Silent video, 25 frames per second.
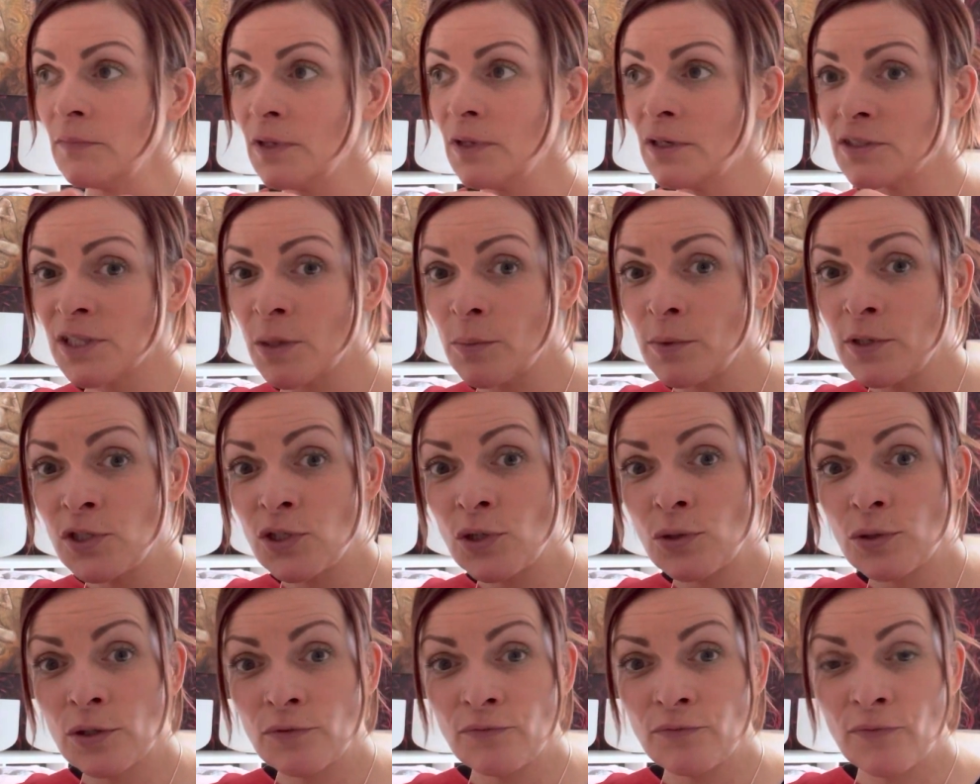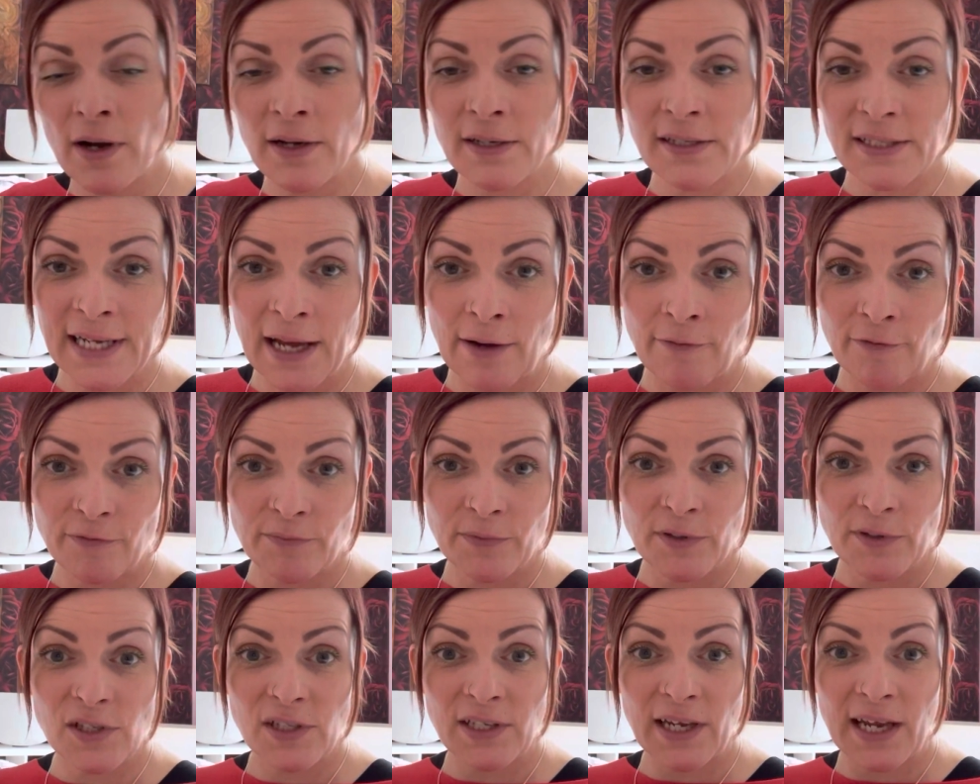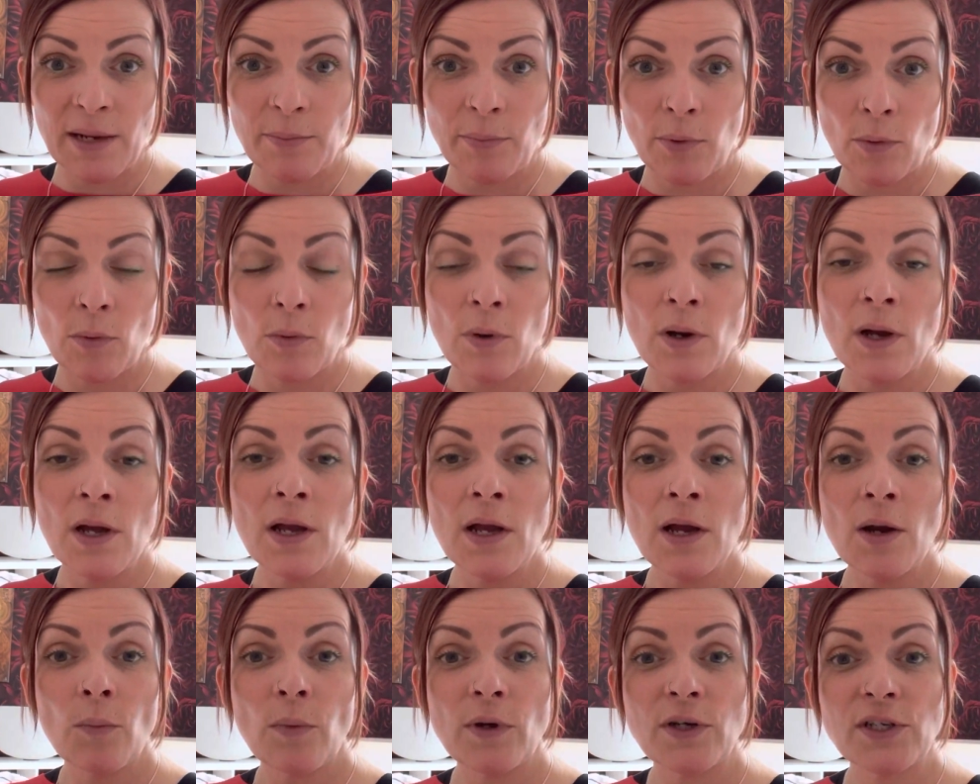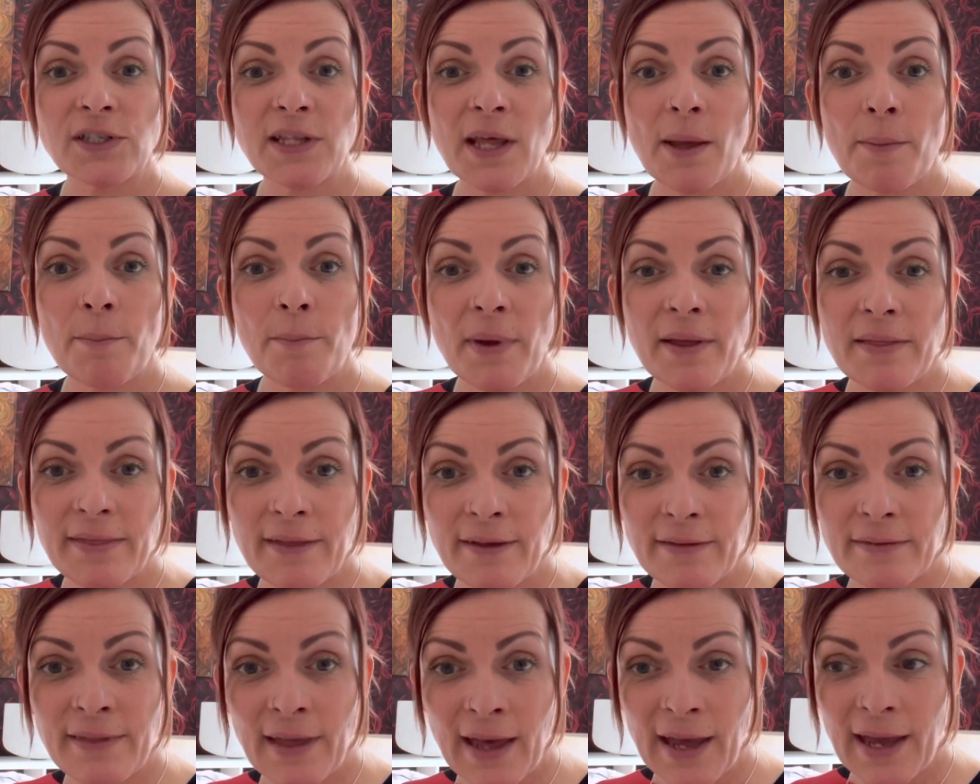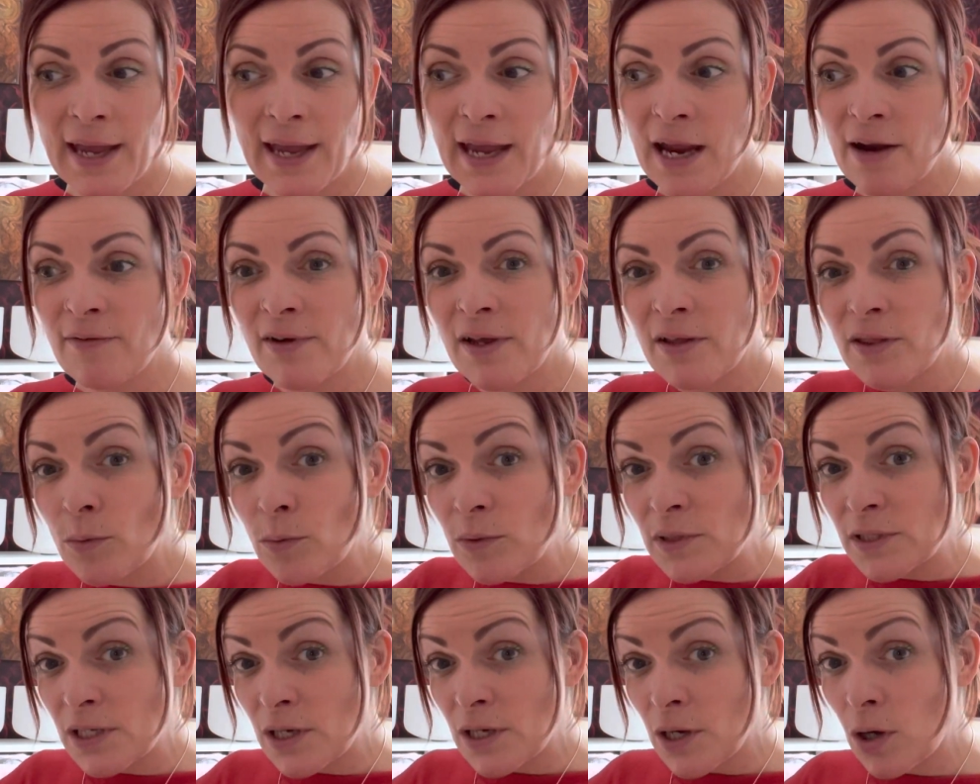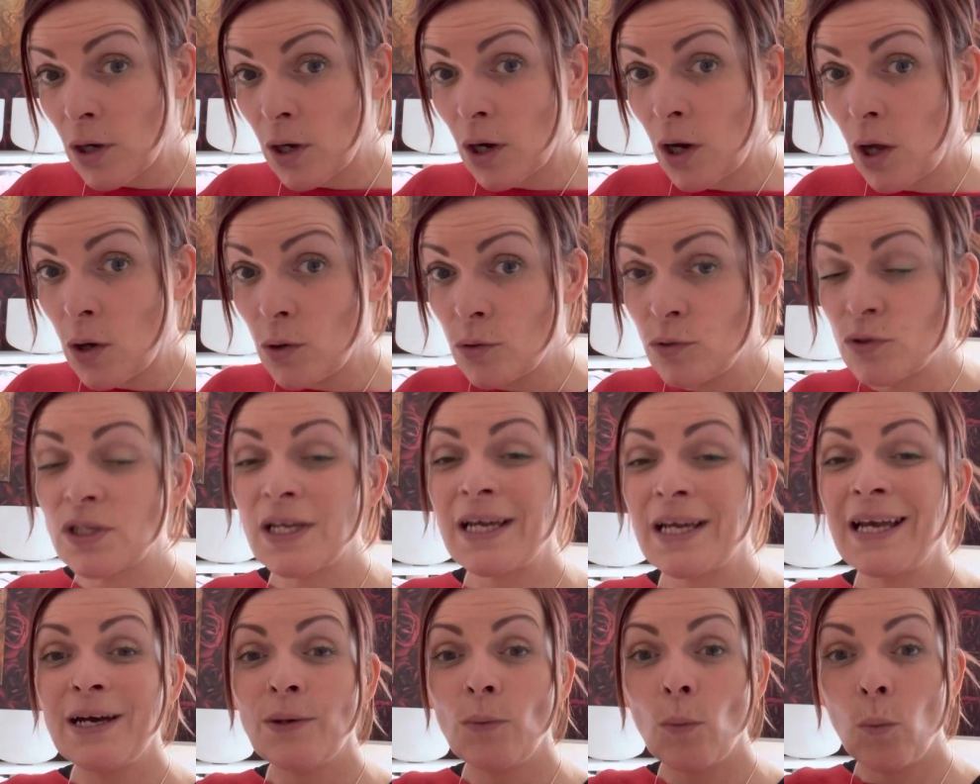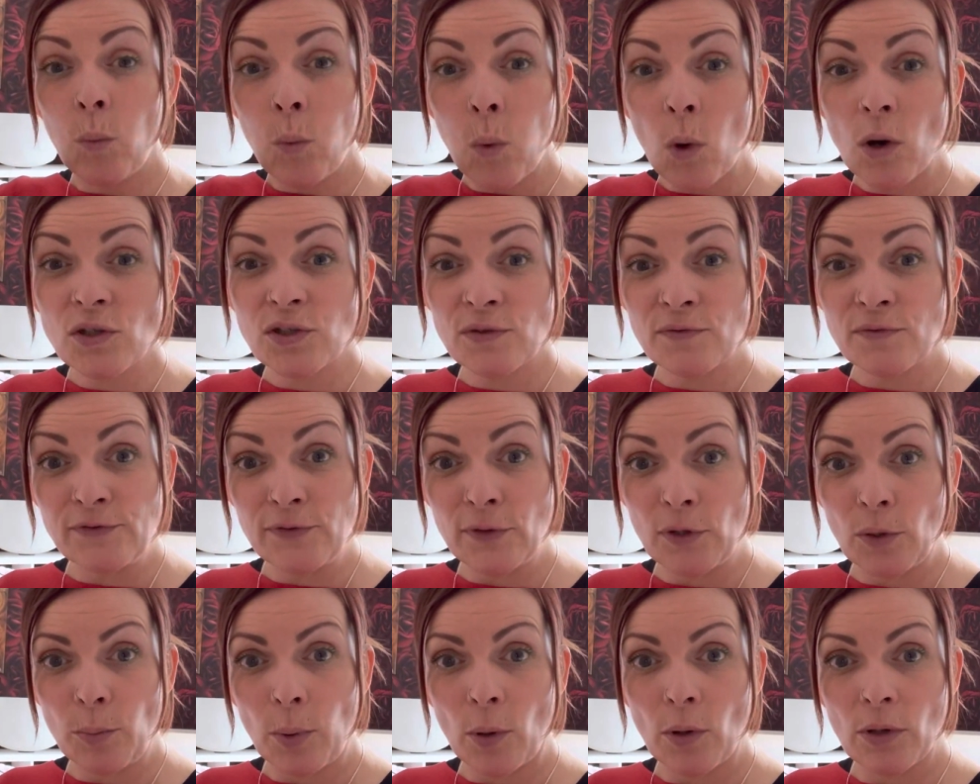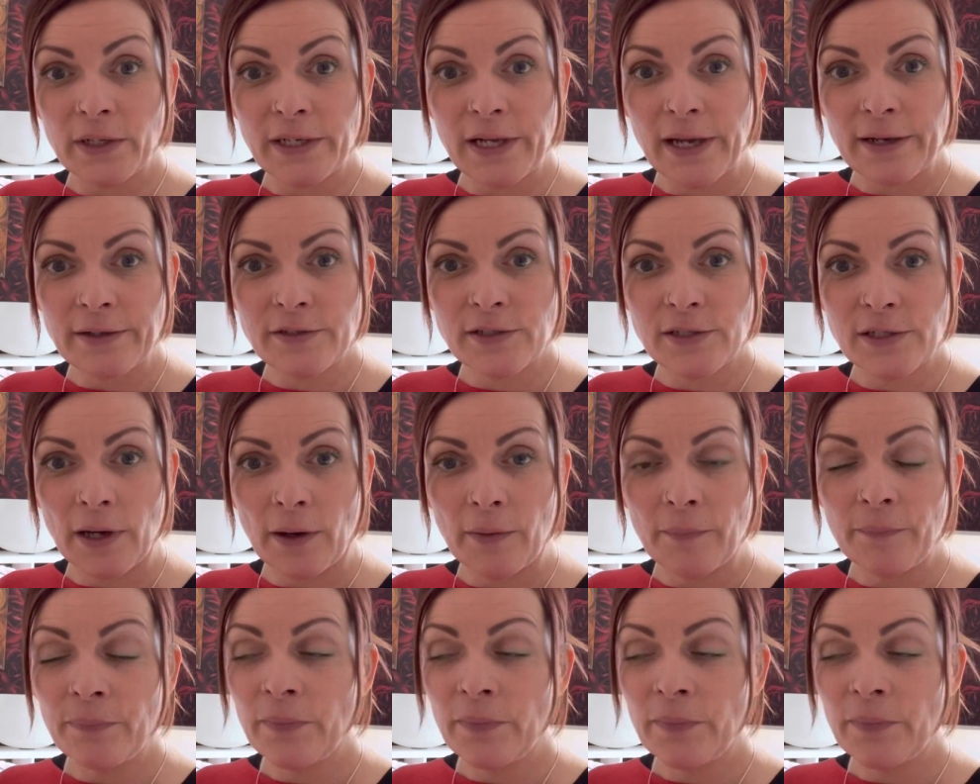So we took the rugs down from the stable, which then meant that that area that was enclosed wasn't full of polyester.